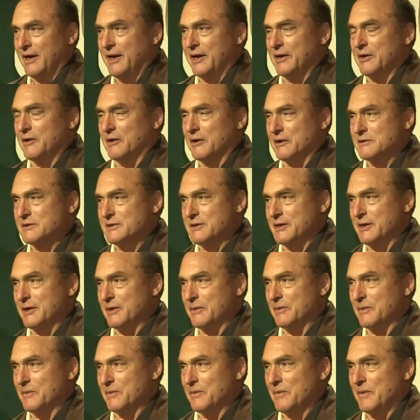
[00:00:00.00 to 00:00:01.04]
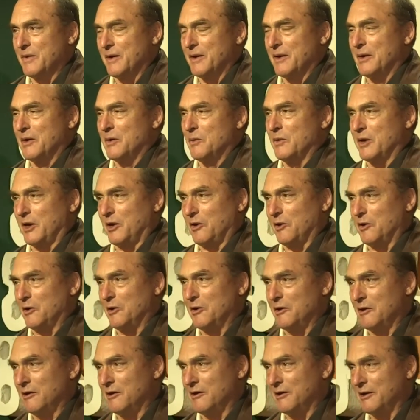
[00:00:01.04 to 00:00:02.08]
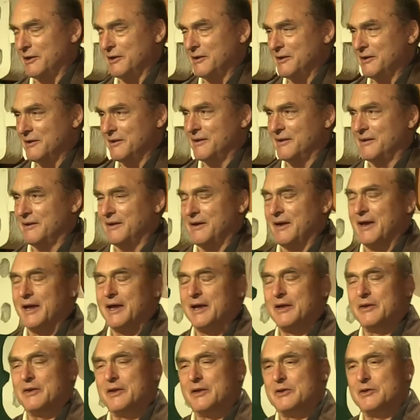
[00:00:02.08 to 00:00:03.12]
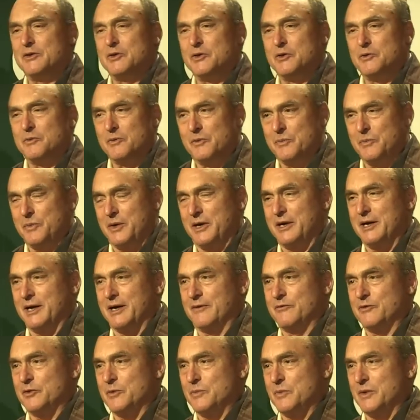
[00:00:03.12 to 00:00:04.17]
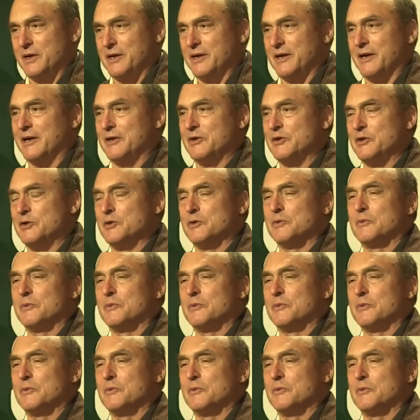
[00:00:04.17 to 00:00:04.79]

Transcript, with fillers: and I'll say, we call on, and then you repeat after me, and